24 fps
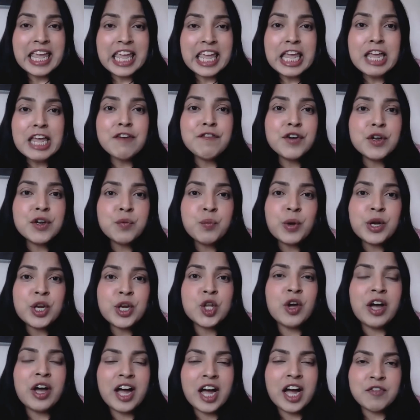even when
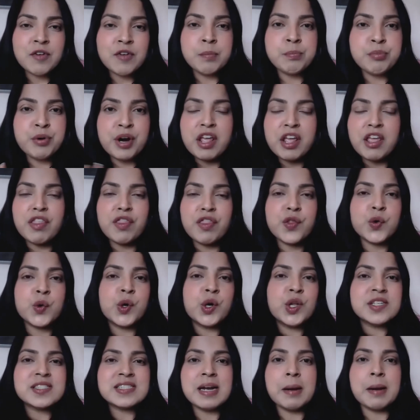you have a breakthrough
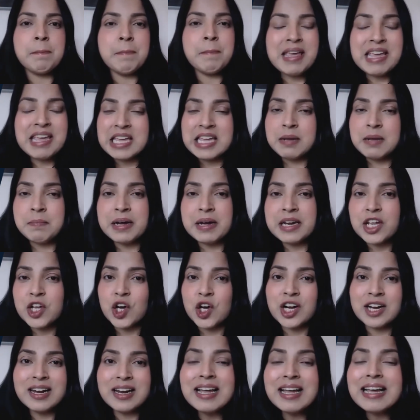and you start making money
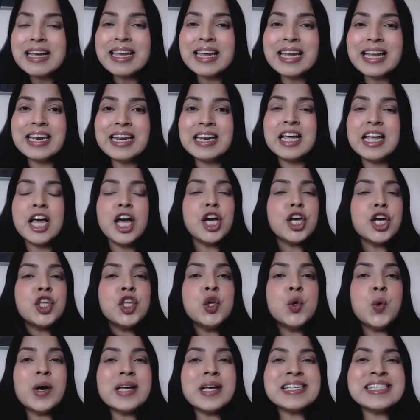online,
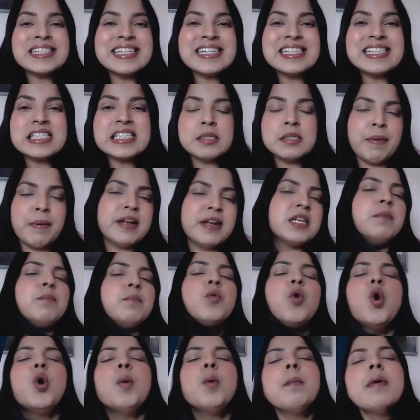you are still spending
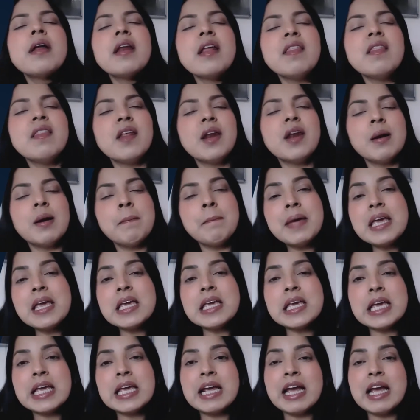more money than you're
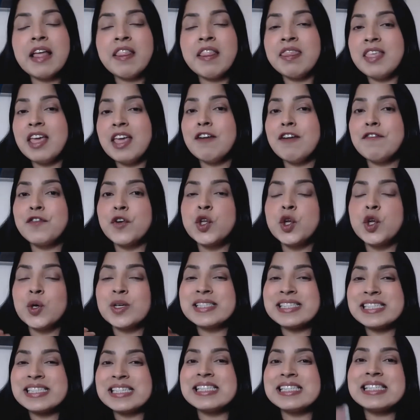making, and therefore you're
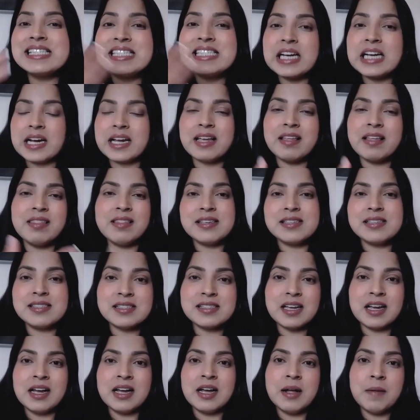still stuck in
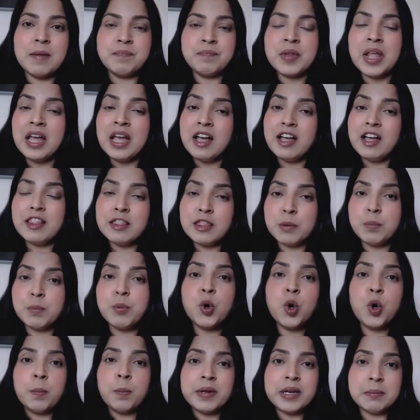this the
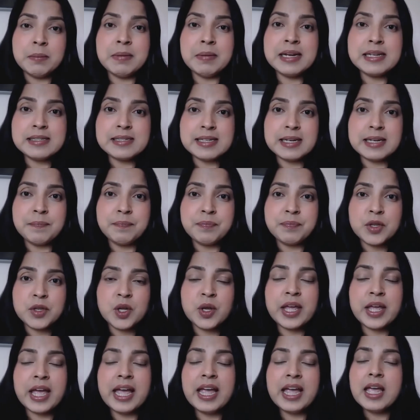poor money mindset.
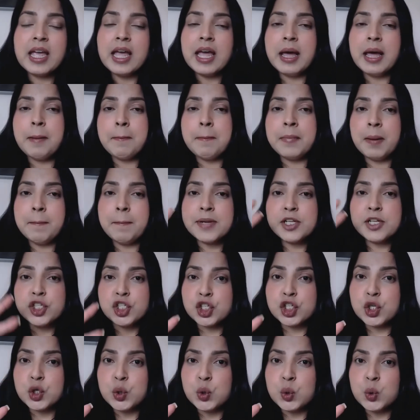Okay. Number
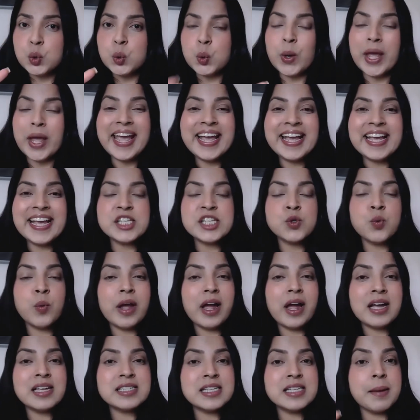2 is
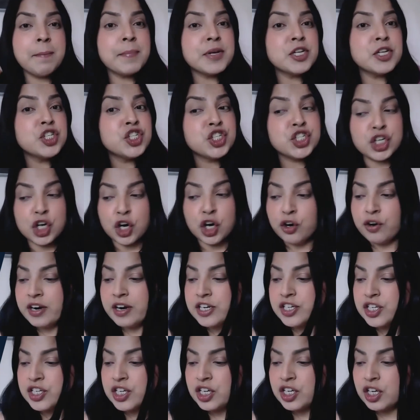where I see
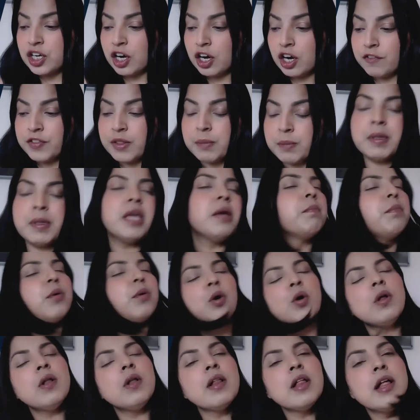majority of the
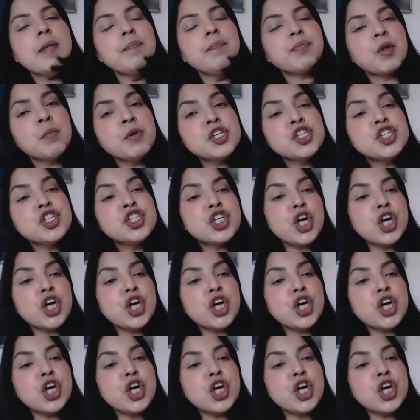people who